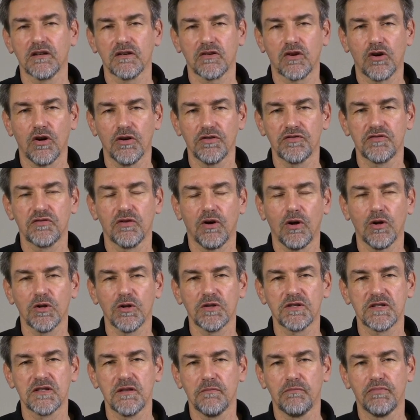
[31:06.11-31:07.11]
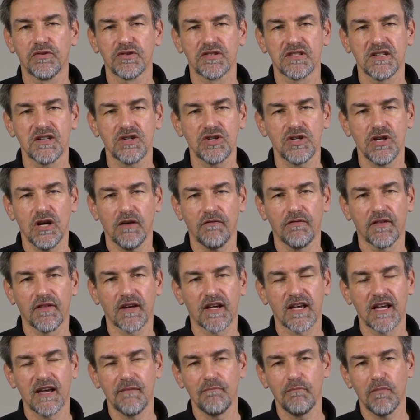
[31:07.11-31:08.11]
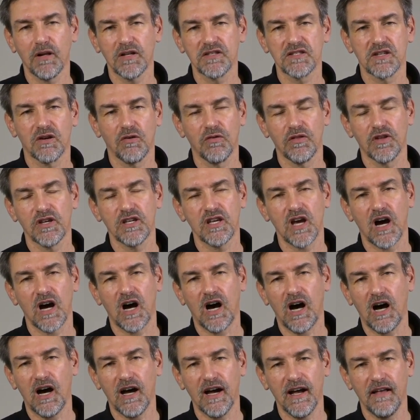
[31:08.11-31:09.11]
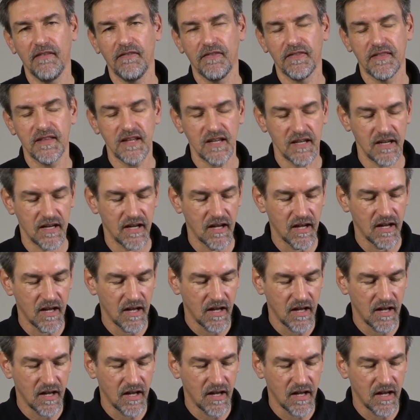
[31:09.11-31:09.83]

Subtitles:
controls the position of the gimbal, so the yaw and the